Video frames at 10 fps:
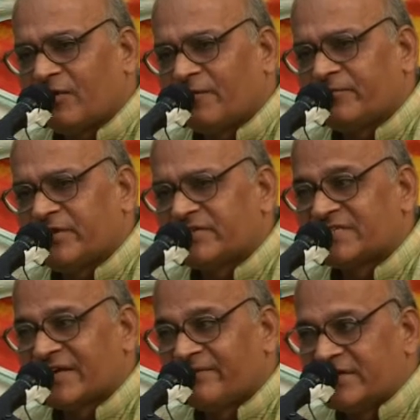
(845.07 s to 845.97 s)
of the
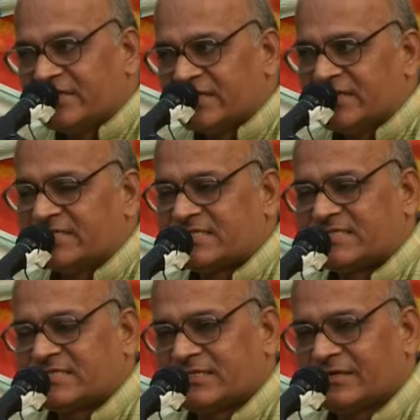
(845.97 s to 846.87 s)

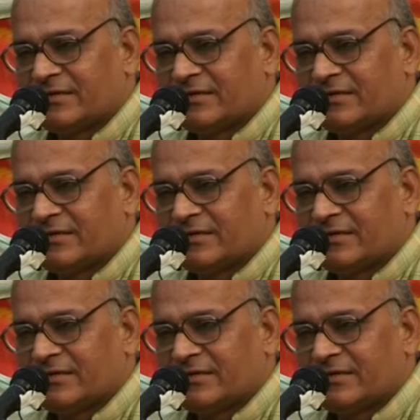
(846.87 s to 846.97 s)
70s,